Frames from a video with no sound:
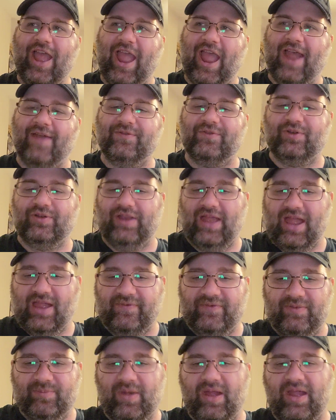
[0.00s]
after
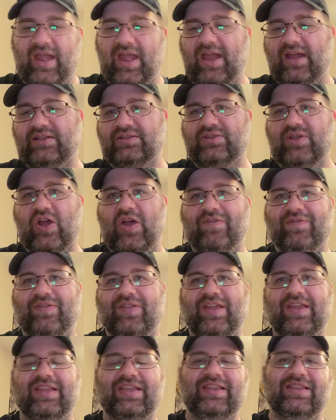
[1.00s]
laughing my ass off,
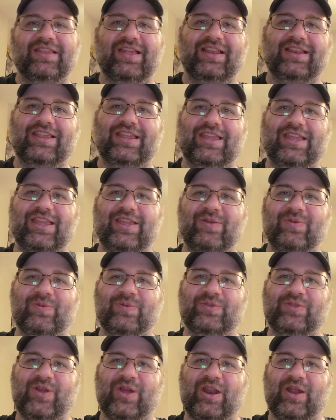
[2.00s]
thinking that he
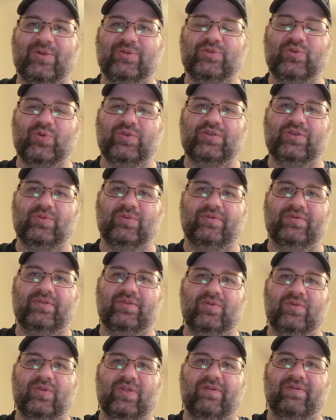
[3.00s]
thought I was going to
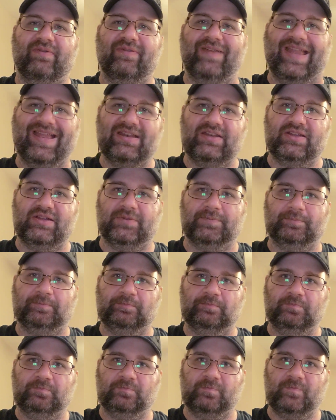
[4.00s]
review the Phantom,